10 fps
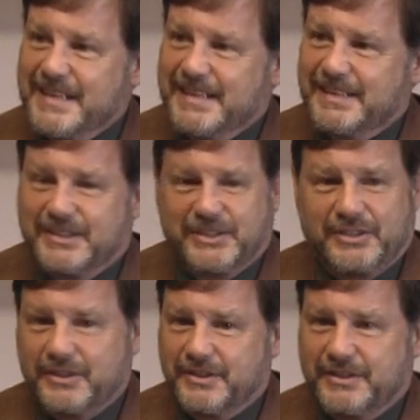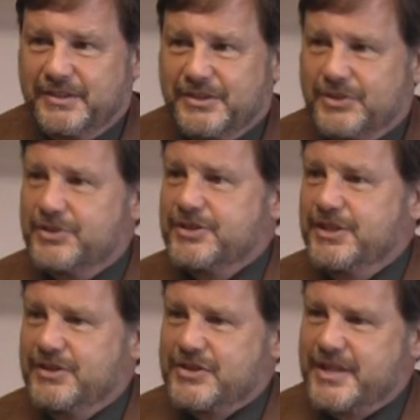And then on the
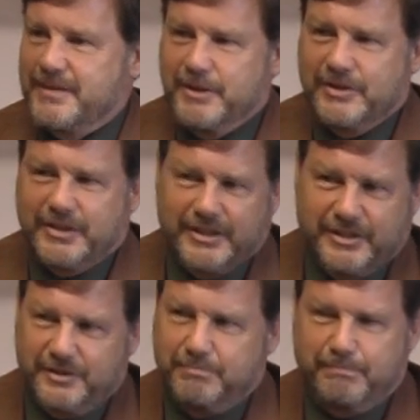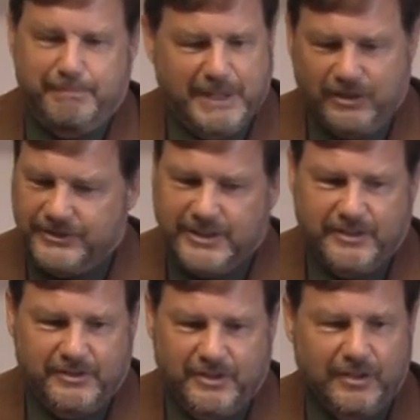13th Sabbath I could belt
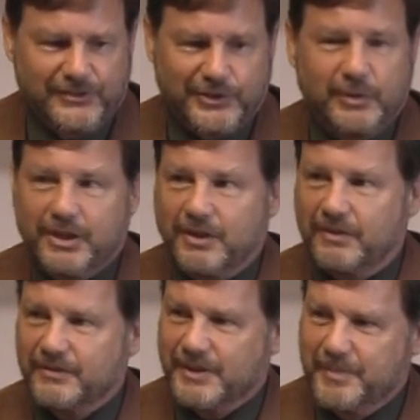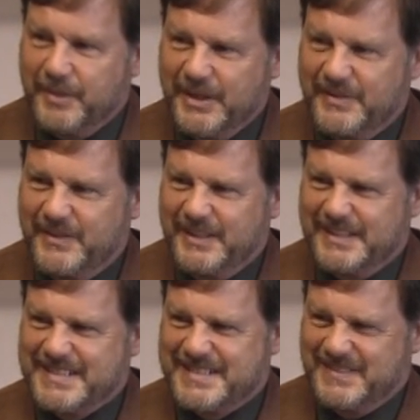out all 12 of the
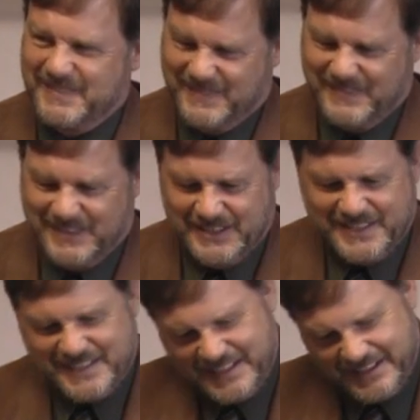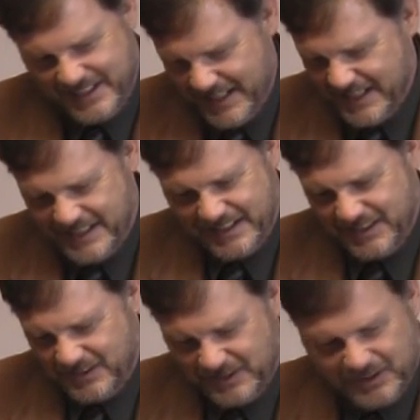previous ones. And I'd
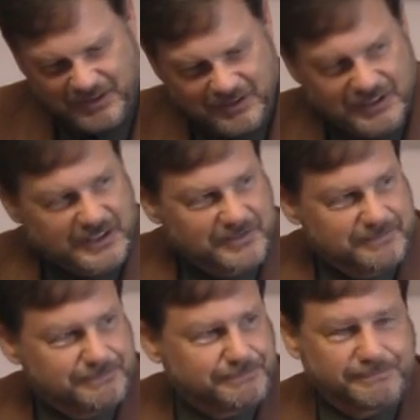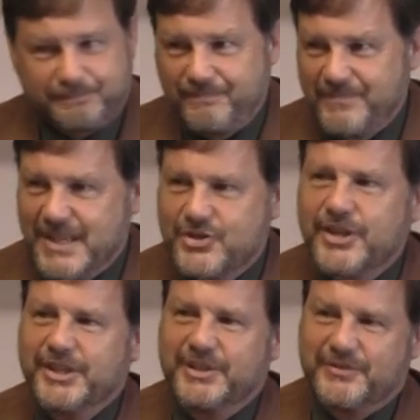get a little trinket
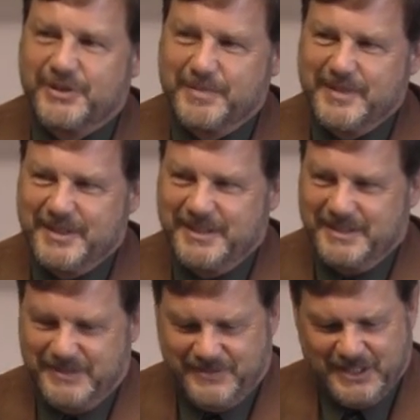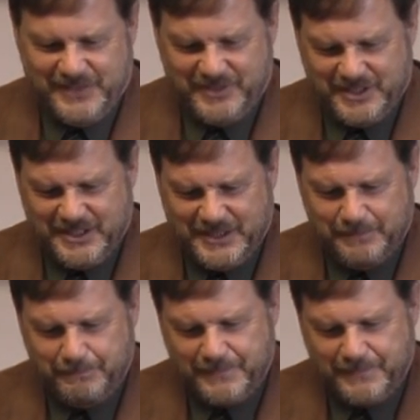from the 5 and dime.